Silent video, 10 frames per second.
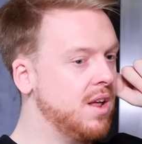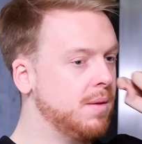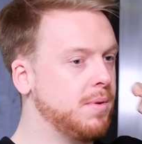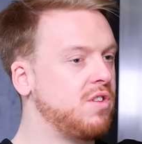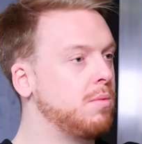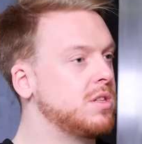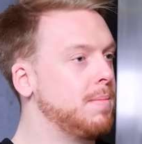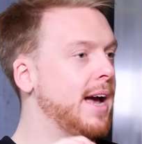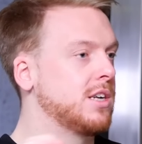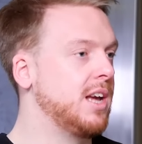because I was the
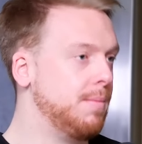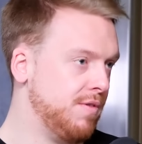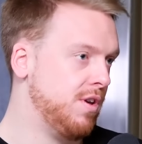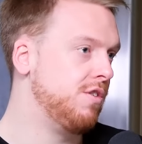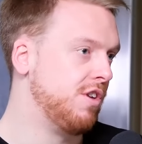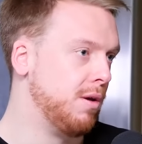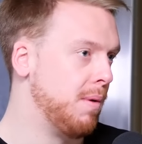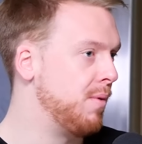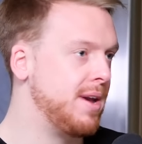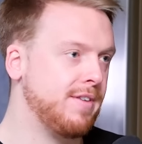black sheep of YouTube, I
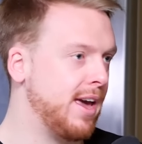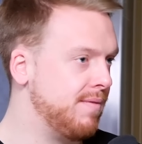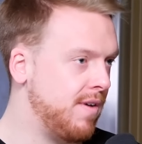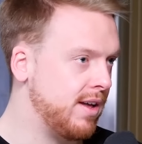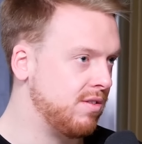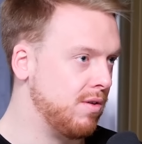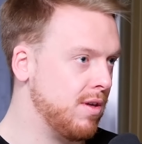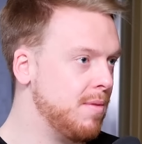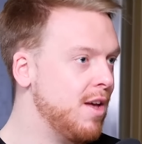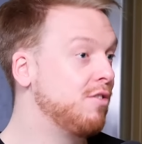would never get invited to
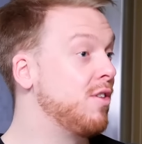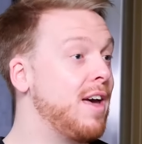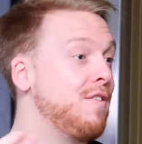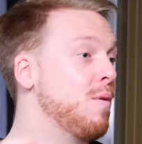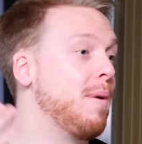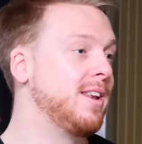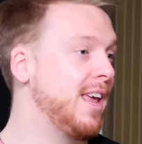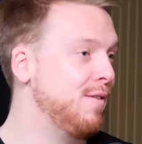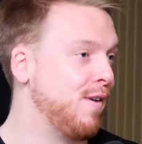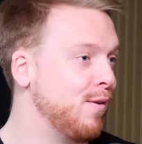them. Mm. So therefore, by
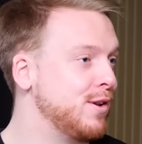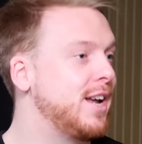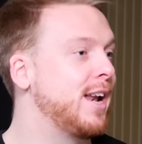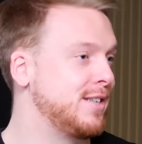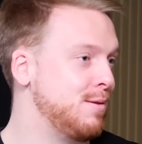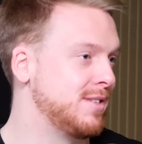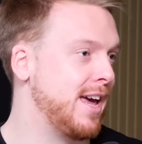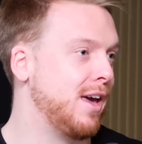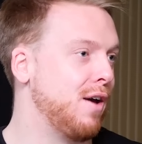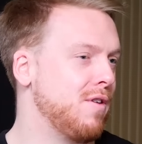default, the jealousy would
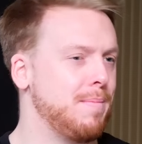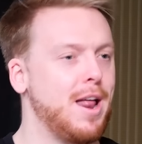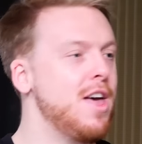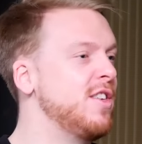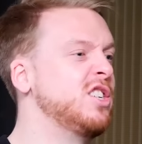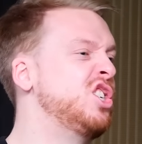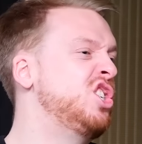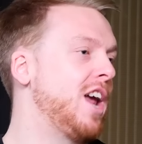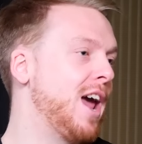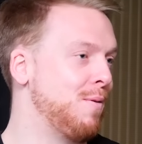take over, and I'd be like, "This is
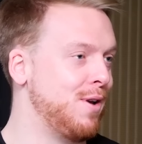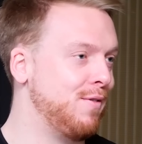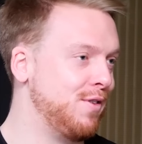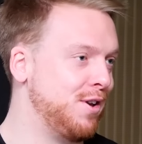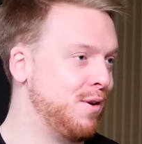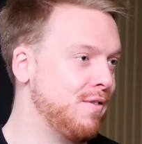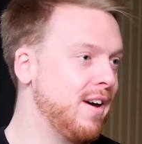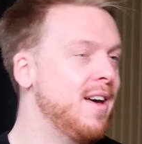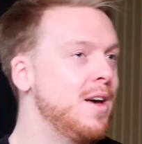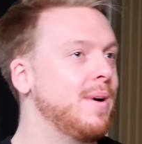shit. I want nothing to do with it."
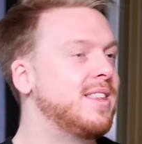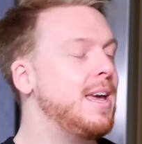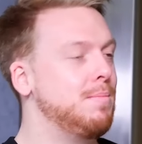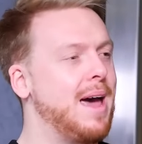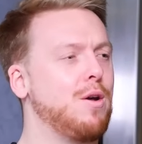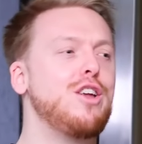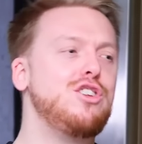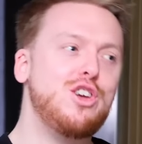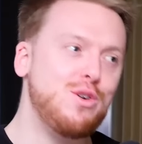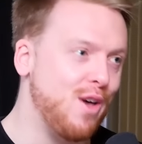Where deep down, I
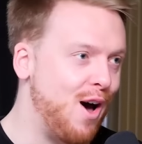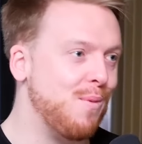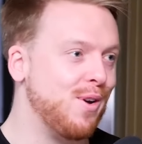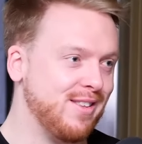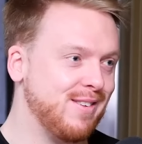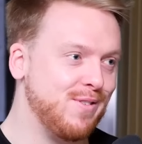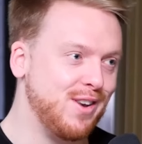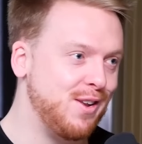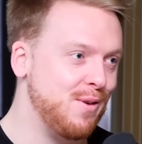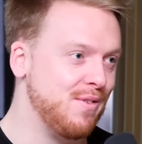knew that I wanted something to
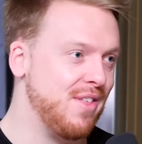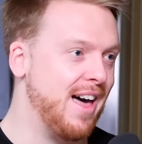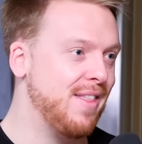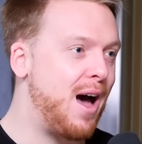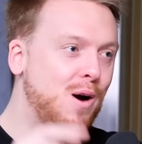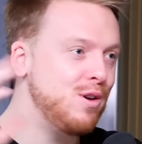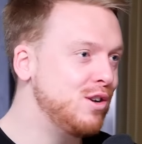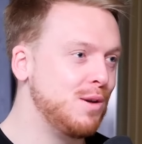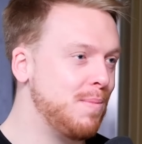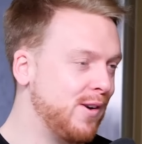do with that. That whole
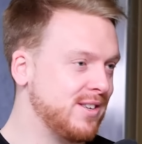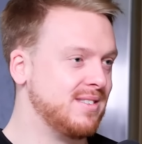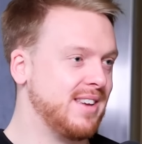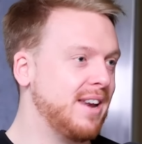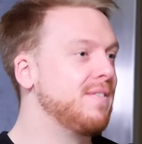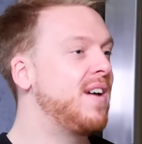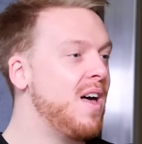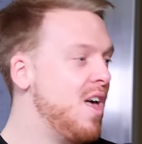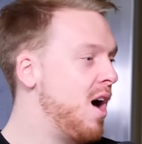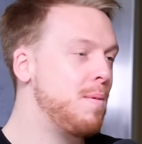YouTube boxing scene.
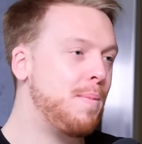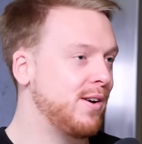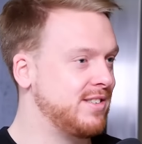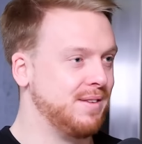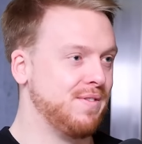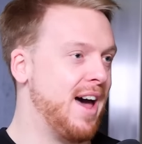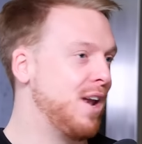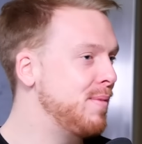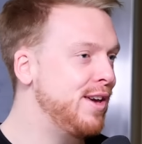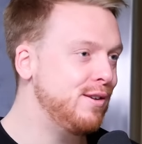I'm a boxing fan.
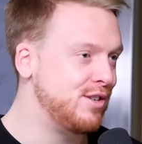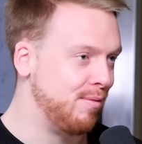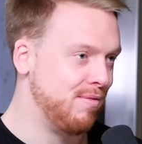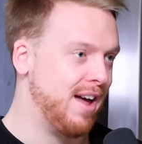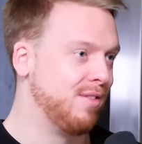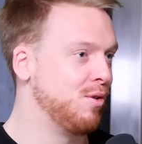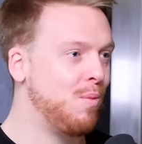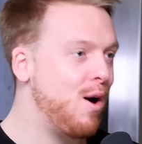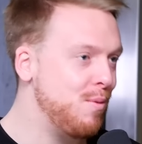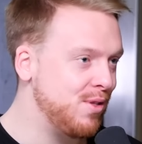I'm a YouTube fan. Mm. So
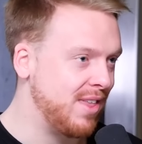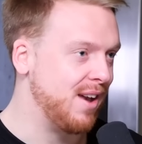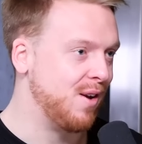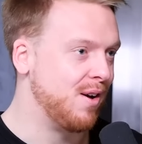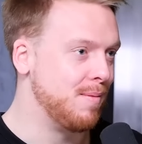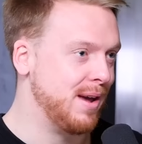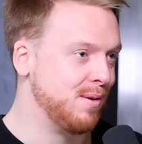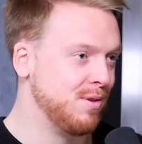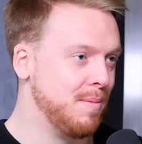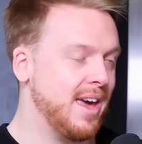why would that not appeal
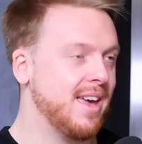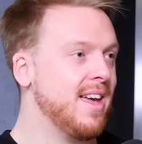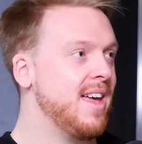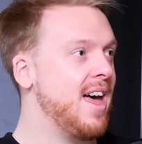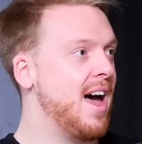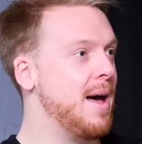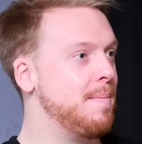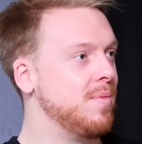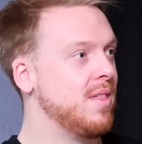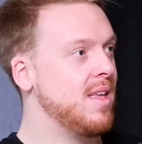to me?
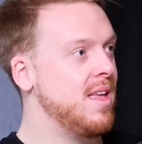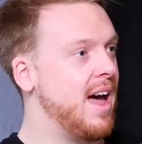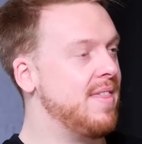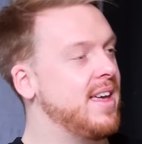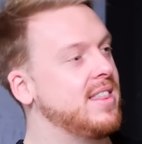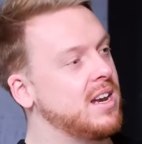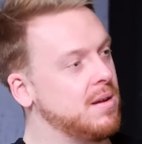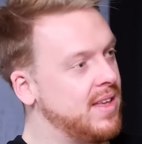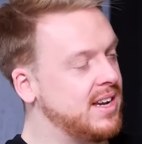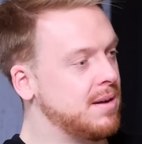Um, and they did
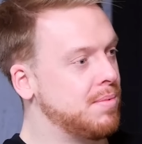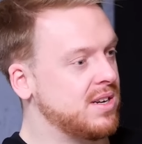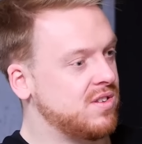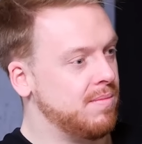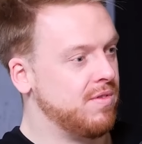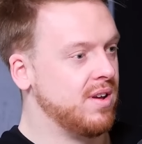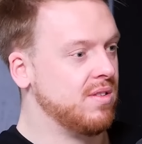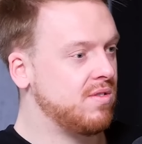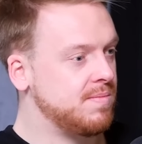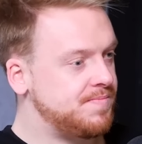they did a press
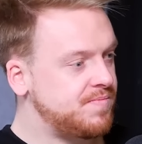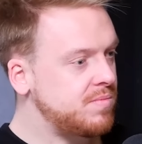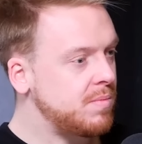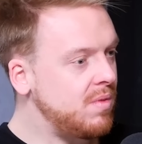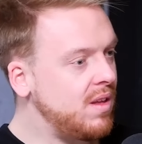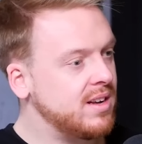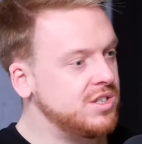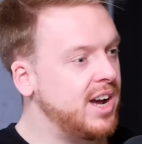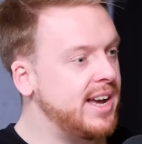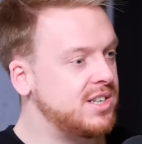conference, and
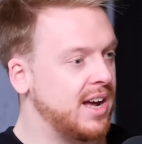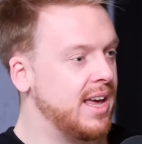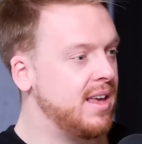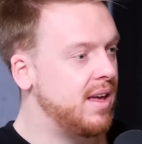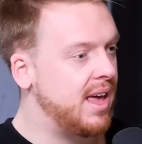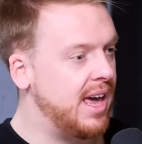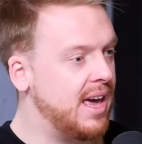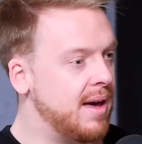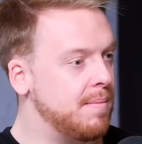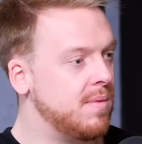JJ he
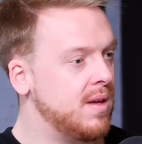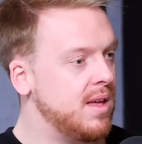um